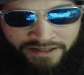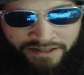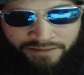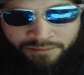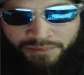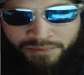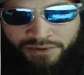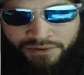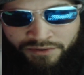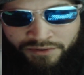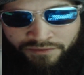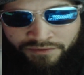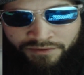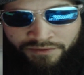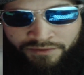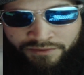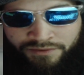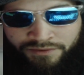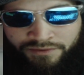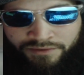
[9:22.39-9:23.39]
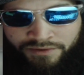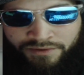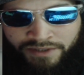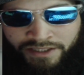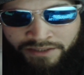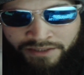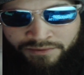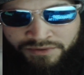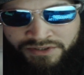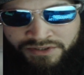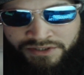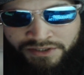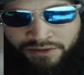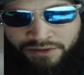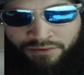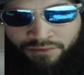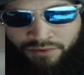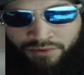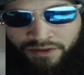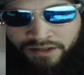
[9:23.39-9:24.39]
and beautiful, and it was
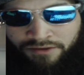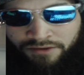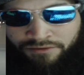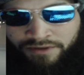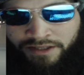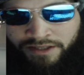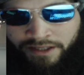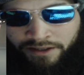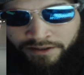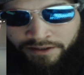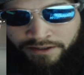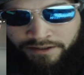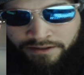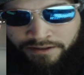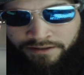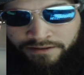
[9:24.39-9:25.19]
still really, really good.